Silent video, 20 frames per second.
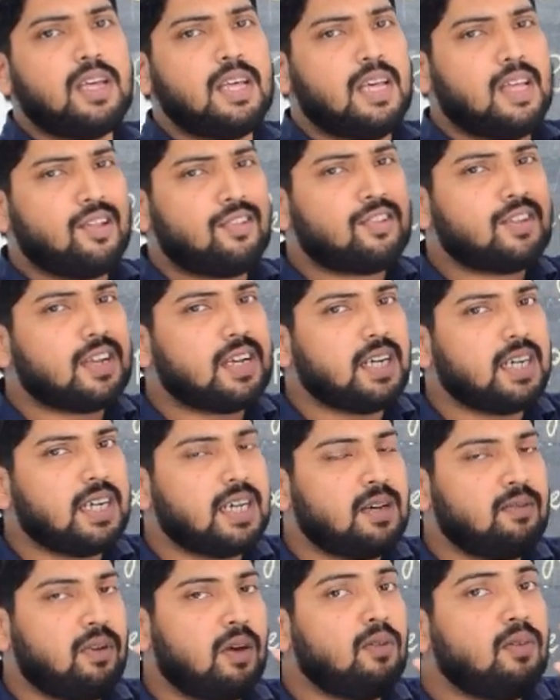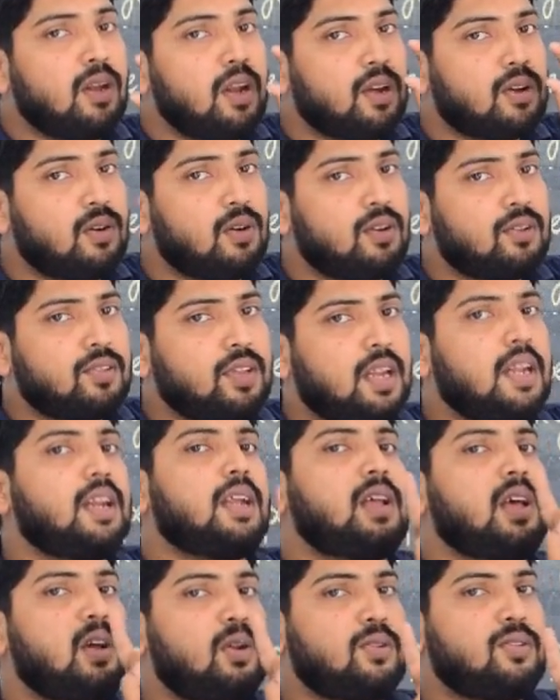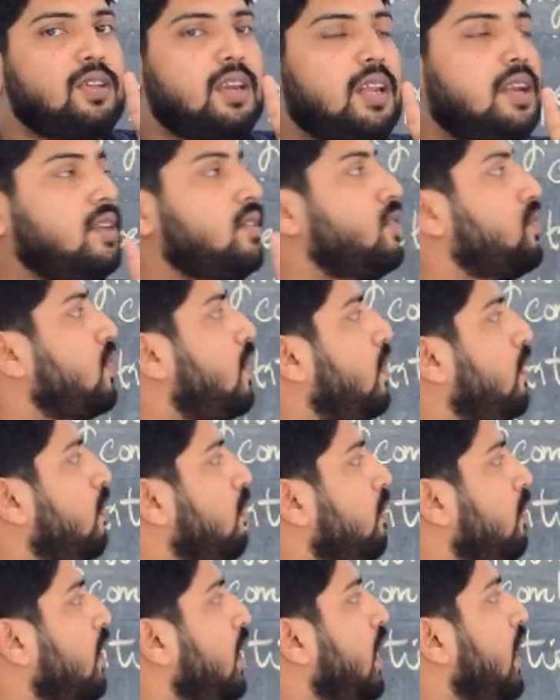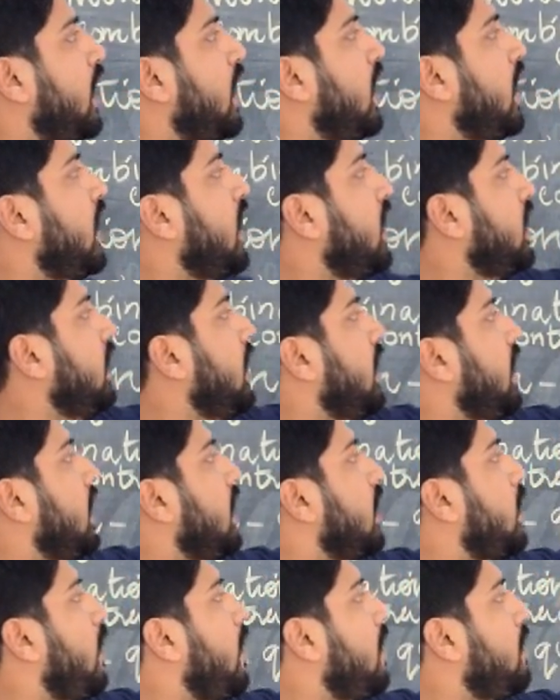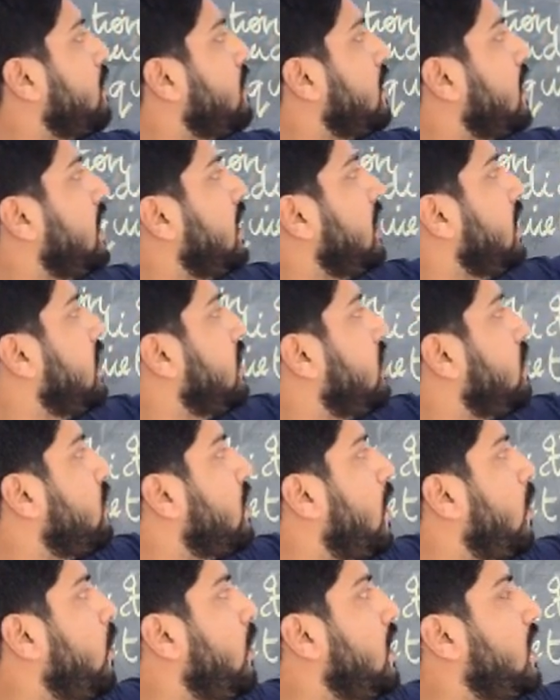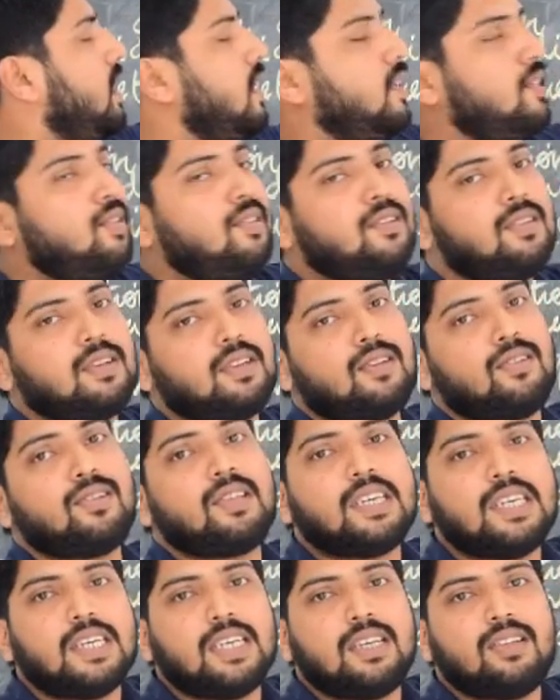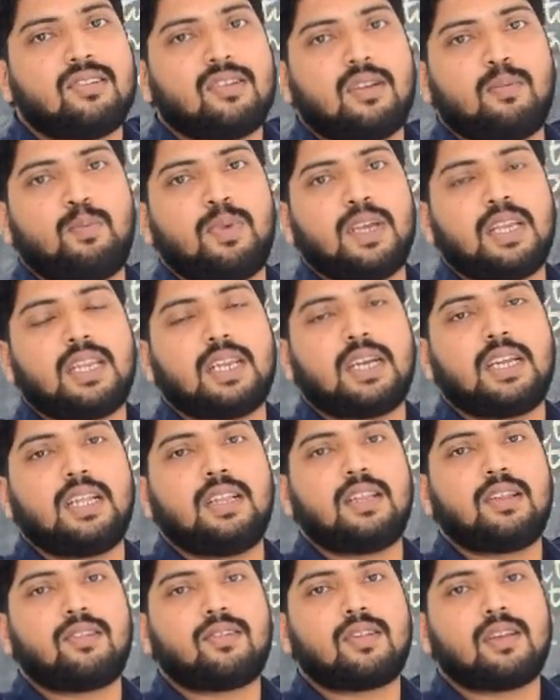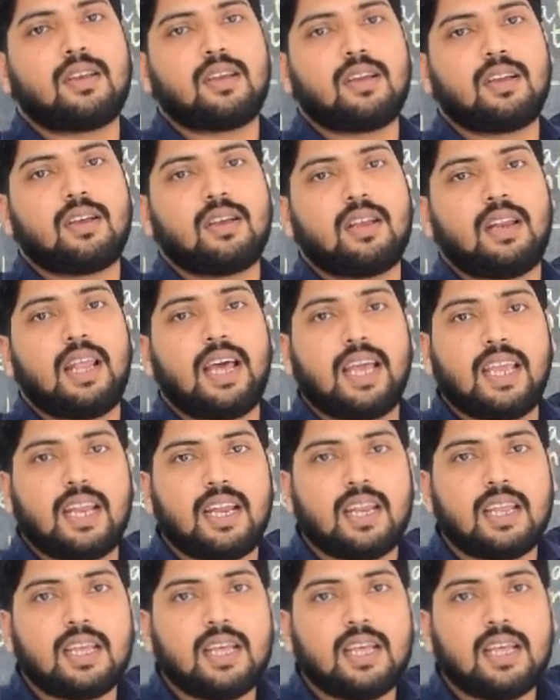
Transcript: Is sir a vowel or consonant? Consonant. So, the consonant sound as sir is repeated in this line.